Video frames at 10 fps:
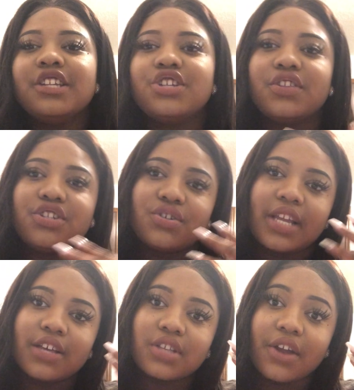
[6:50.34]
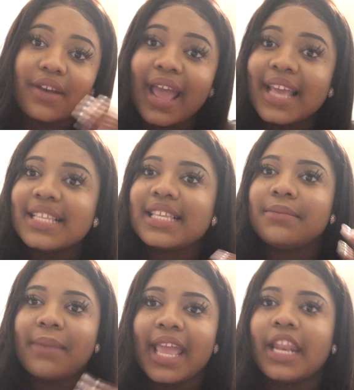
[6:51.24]
sure that your nails are nice
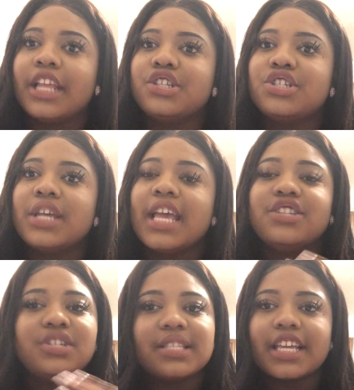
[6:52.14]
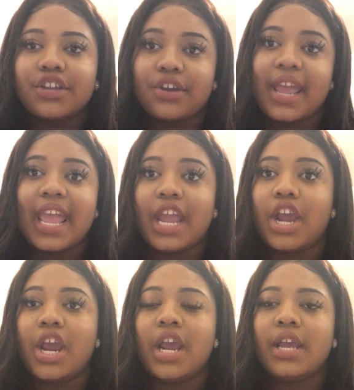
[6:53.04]
and managed, just like your
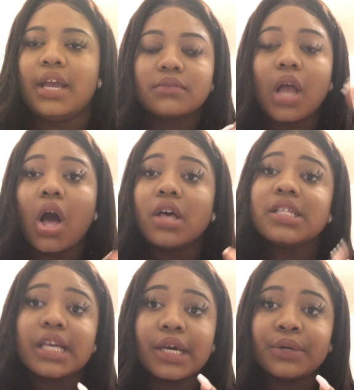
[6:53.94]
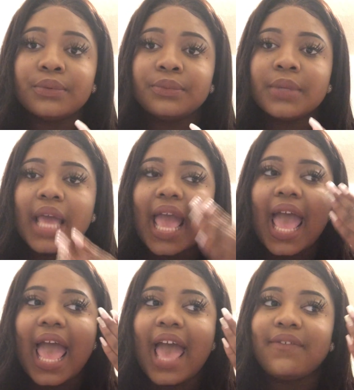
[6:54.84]
hair. Also,
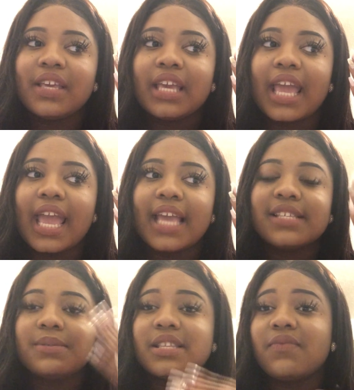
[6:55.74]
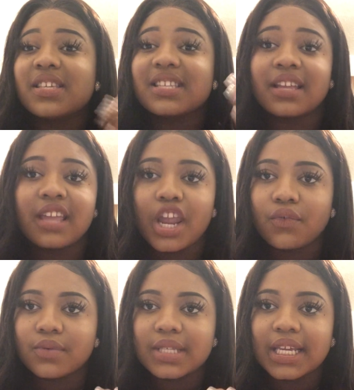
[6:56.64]
having a specific skincare
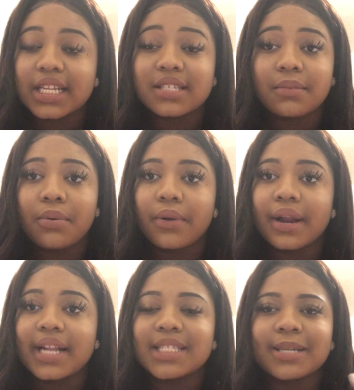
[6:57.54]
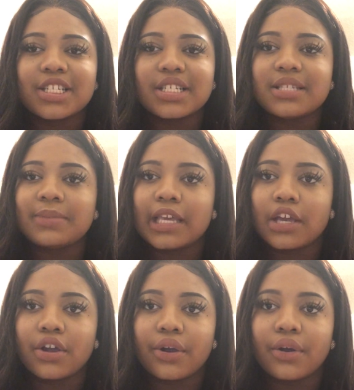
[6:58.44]
routine is important, especially as being
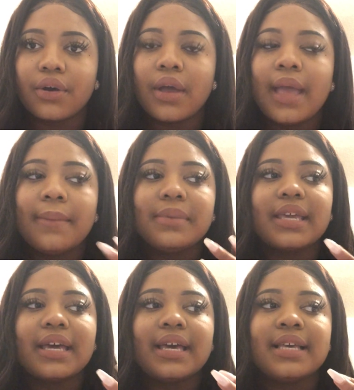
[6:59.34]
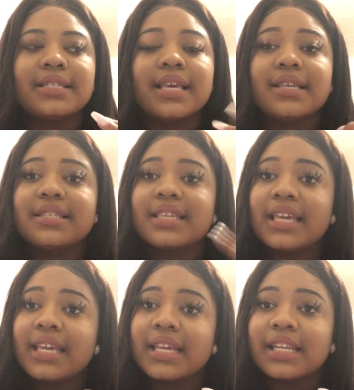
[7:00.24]
a girl, because
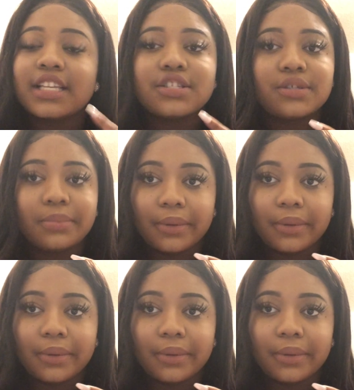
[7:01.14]
skin is super